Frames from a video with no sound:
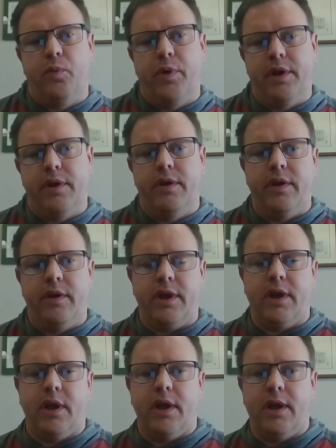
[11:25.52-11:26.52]
When
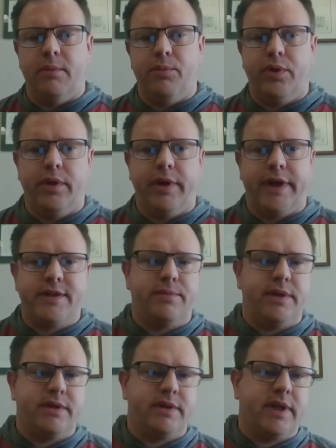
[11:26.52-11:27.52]
the employer
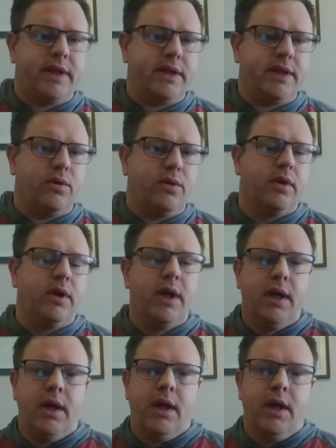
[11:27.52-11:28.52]
gets a business ID, or
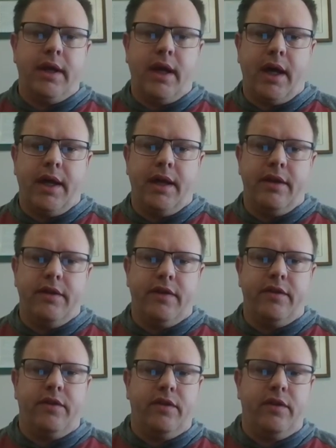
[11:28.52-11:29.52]

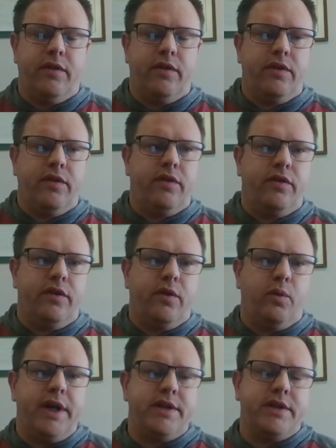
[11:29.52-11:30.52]
then the
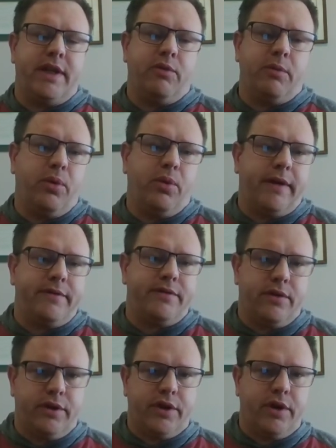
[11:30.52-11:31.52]
wages they report have
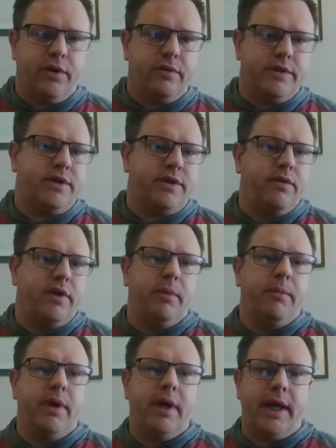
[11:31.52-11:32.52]
certain codes to
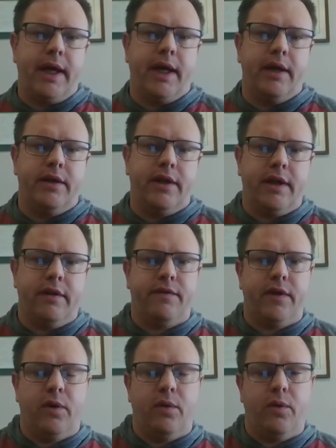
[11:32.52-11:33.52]
them. And if
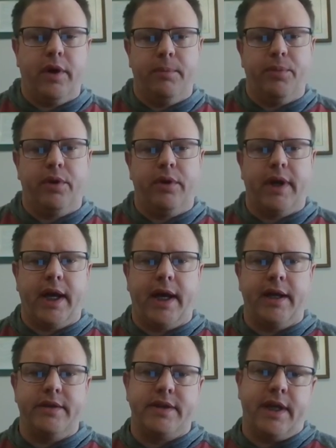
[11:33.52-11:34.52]
an employer
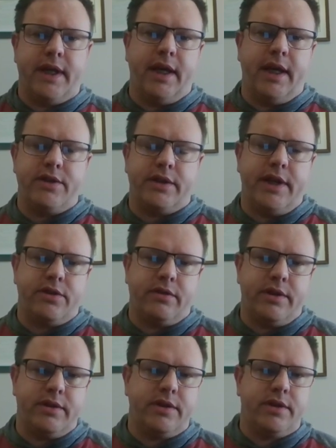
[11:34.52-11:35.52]
has a educational
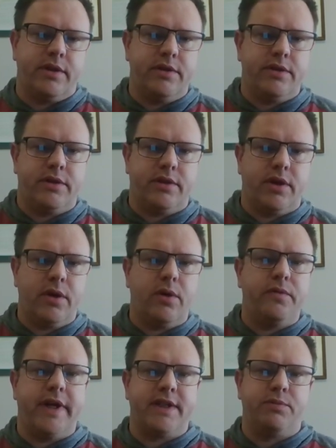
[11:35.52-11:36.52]
institution
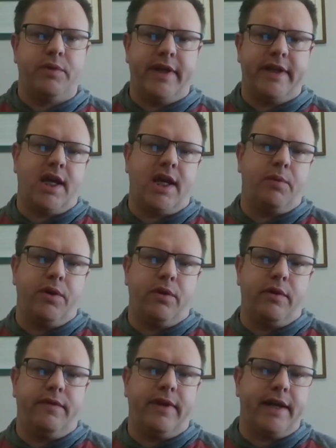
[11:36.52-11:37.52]
code, that's how we
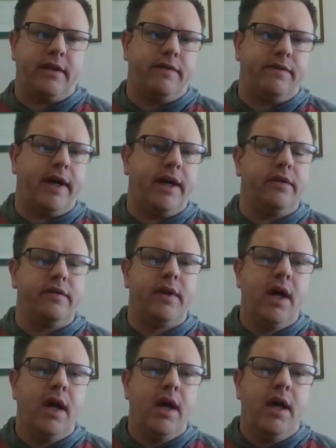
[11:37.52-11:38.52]
know to flag the files.